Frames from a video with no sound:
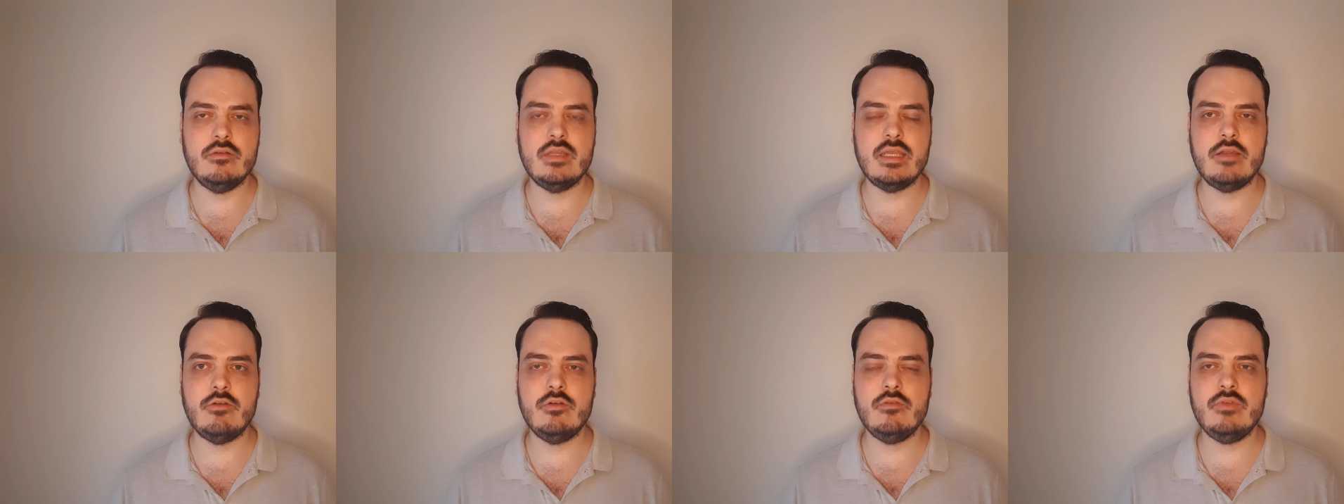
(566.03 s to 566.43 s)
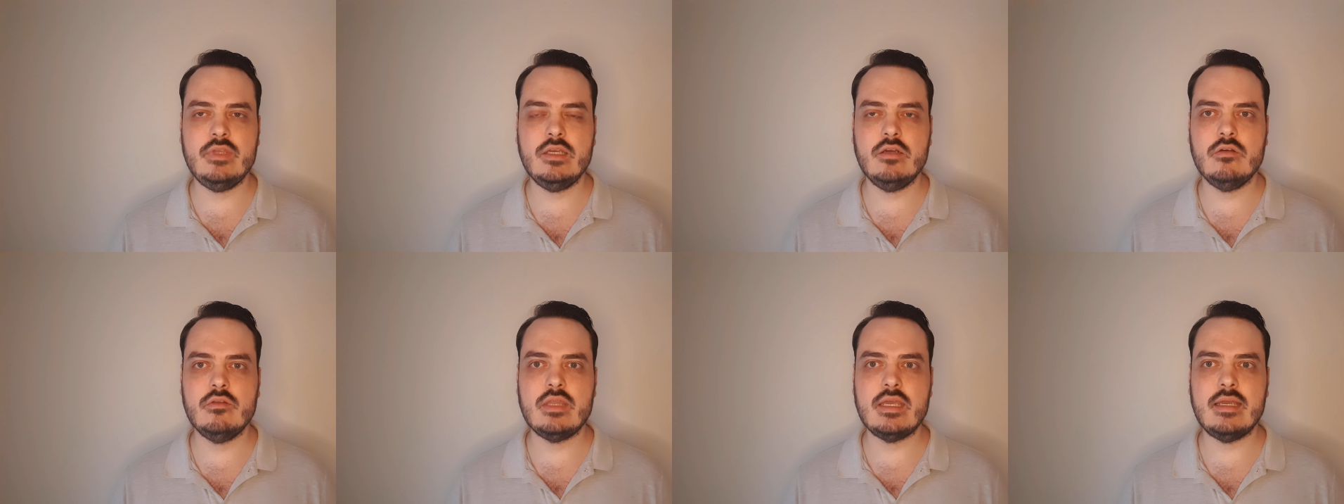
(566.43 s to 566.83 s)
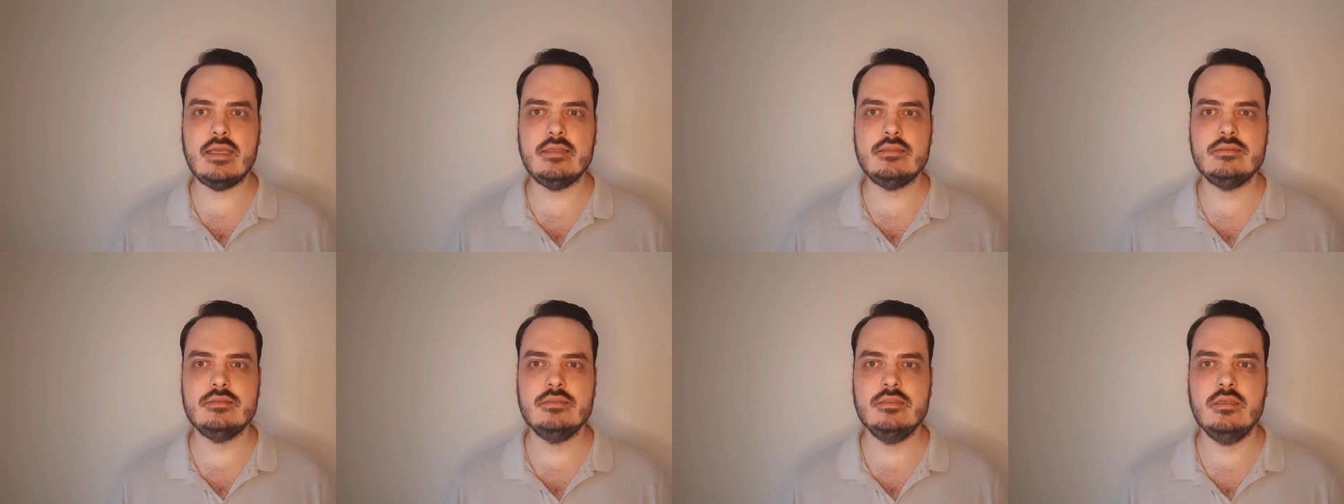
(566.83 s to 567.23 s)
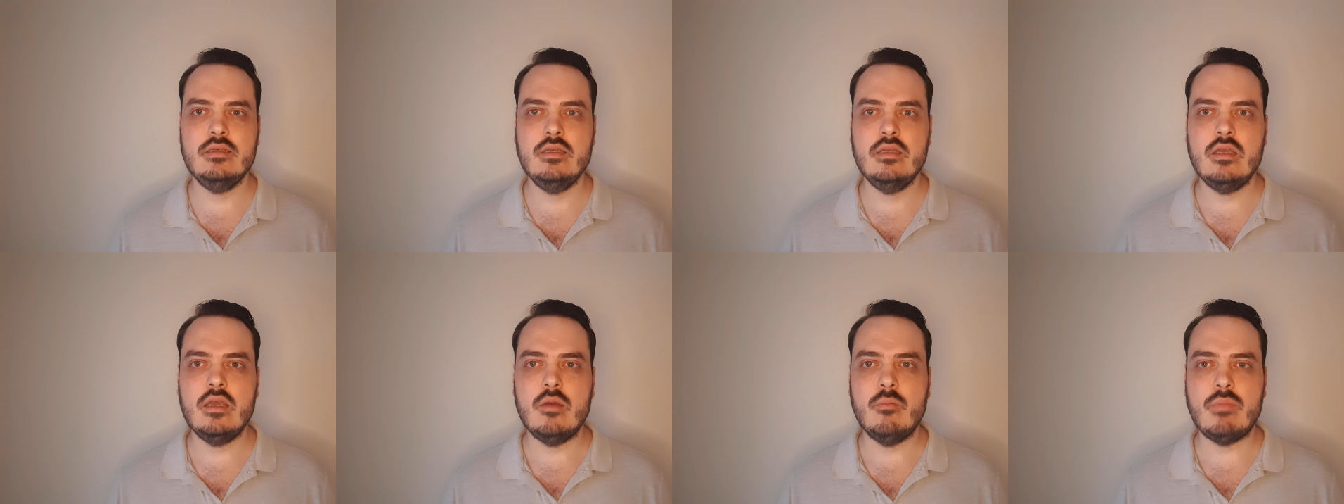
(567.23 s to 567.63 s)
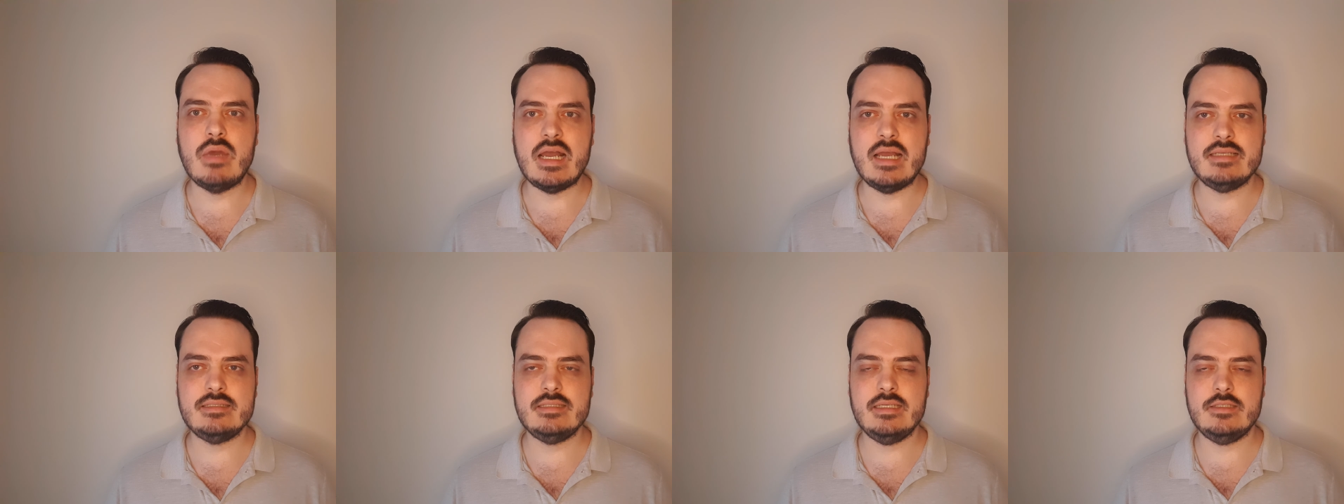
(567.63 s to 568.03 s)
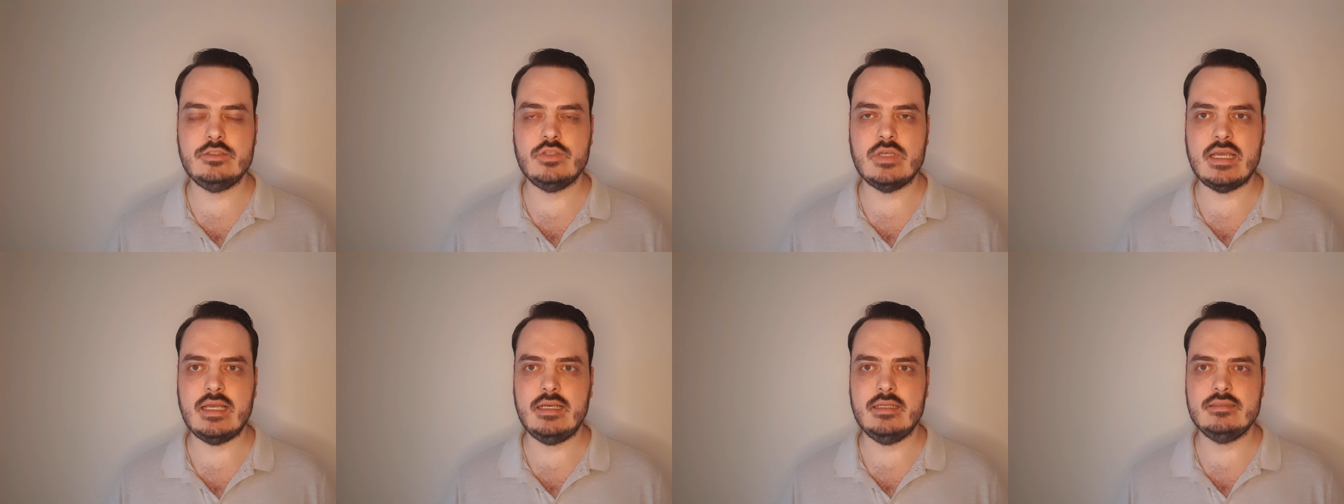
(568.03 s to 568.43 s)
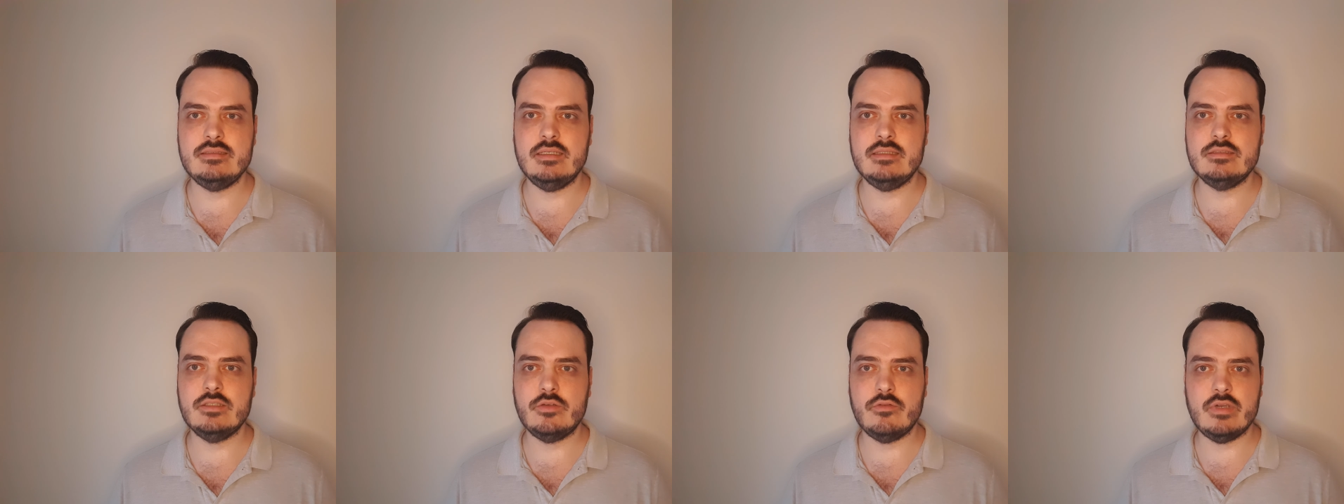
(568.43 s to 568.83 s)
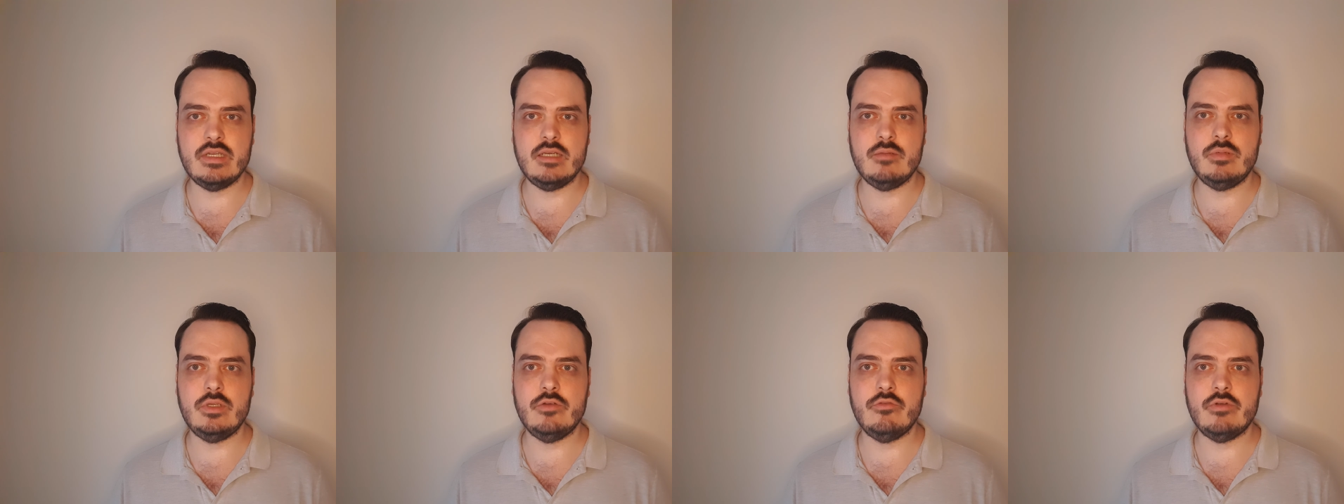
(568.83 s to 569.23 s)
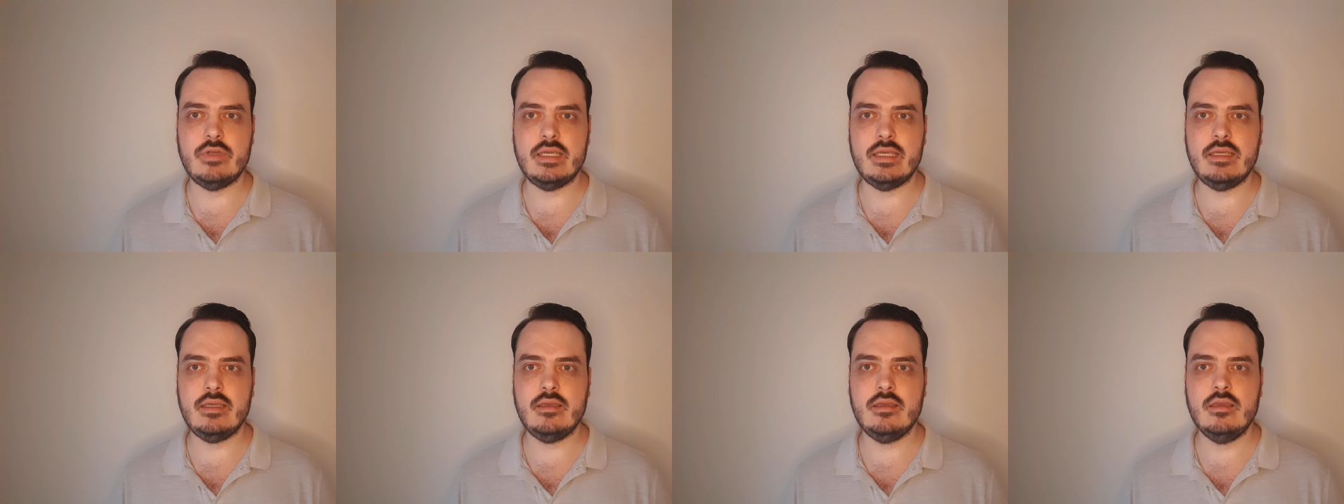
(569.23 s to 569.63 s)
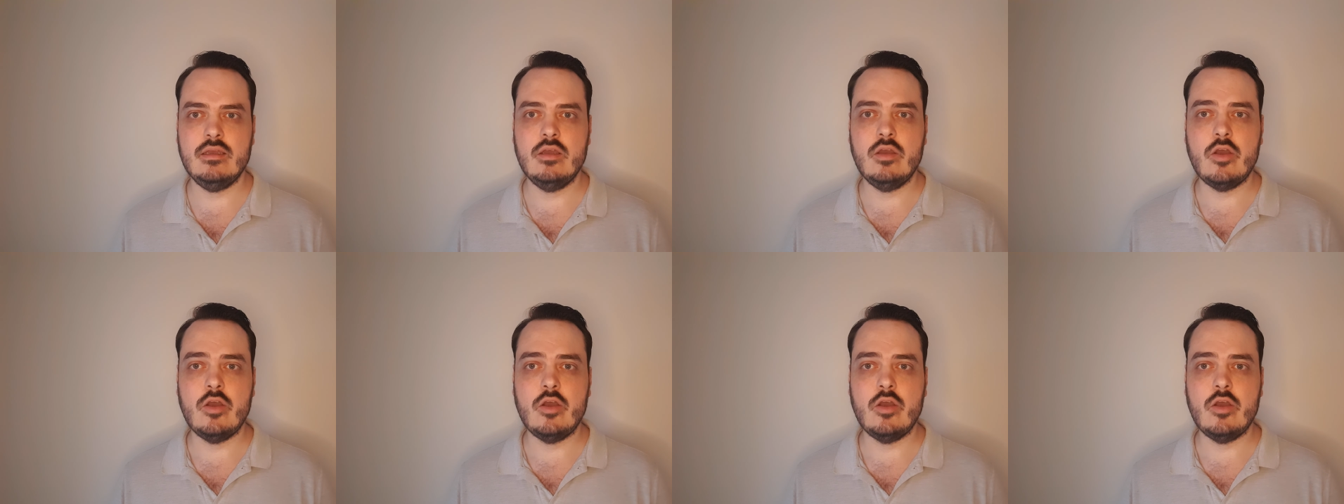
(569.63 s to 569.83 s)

They reveal that bisexuality is incredibly rare,